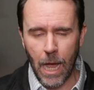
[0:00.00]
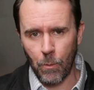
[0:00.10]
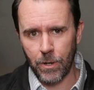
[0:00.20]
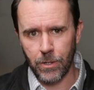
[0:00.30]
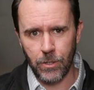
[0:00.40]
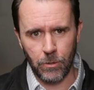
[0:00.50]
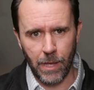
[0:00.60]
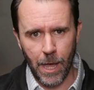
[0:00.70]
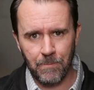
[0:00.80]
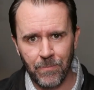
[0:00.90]
I wouldn't do
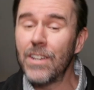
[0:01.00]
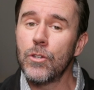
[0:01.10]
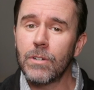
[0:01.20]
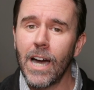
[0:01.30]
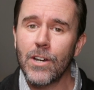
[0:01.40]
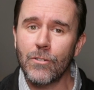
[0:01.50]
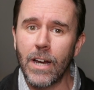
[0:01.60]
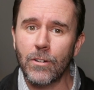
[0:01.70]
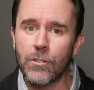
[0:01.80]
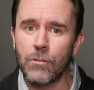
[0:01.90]
that. And to you
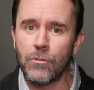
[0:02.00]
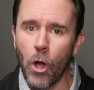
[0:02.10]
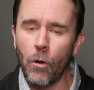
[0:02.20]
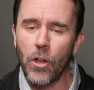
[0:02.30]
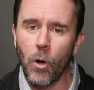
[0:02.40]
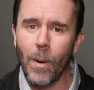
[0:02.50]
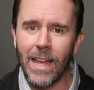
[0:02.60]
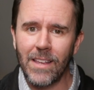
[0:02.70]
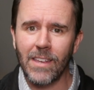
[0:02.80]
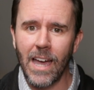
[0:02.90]
contractors who don't know what
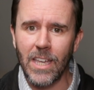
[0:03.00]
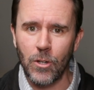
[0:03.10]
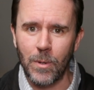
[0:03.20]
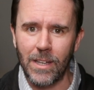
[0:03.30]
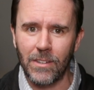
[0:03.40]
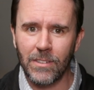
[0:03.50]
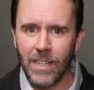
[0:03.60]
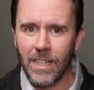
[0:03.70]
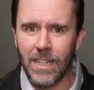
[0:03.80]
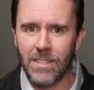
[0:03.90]
SIU is,
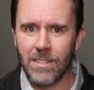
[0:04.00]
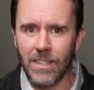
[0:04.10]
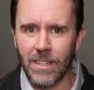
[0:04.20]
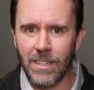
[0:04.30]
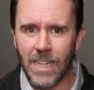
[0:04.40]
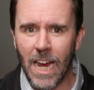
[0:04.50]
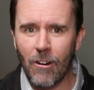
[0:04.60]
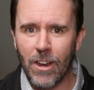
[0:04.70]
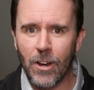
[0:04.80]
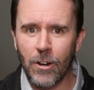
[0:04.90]
it's the
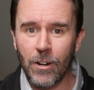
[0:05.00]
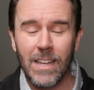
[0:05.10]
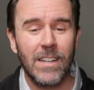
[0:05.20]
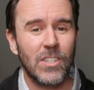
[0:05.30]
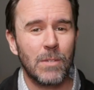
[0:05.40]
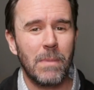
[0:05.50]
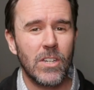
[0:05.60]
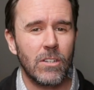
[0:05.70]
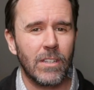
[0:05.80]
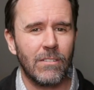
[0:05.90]
Carrier
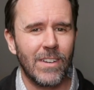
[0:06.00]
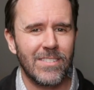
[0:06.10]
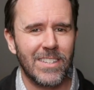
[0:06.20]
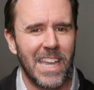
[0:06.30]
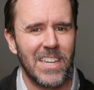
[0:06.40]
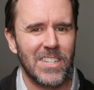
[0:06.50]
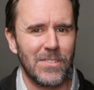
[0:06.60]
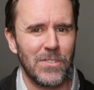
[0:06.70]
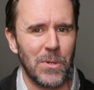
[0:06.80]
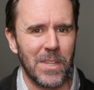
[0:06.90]
Special
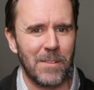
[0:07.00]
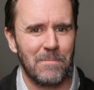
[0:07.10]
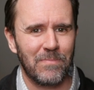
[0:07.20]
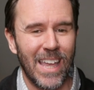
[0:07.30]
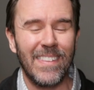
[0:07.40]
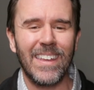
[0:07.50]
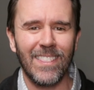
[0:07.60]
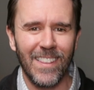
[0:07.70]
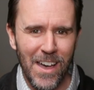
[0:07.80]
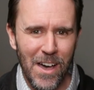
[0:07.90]
Investigations Unit and they
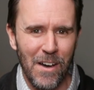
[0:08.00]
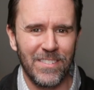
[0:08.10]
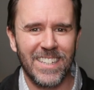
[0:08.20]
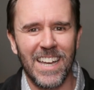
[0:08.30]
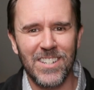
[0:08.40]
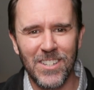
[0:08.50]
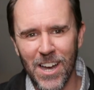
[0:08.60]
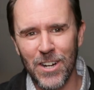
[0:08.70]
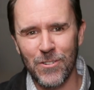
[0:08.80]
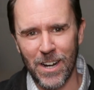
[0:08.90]
love to catch
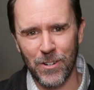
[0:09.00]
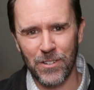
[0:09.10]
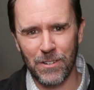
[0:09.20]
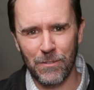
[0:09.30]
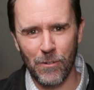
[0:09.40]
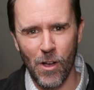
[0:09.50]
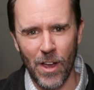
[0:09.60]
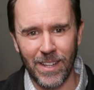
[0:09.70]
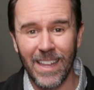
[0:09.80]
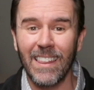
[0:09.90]
contractors in
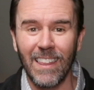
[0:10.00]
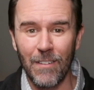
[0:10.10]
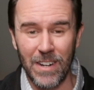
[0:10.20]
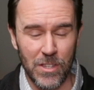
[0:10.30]
fraud. Love it.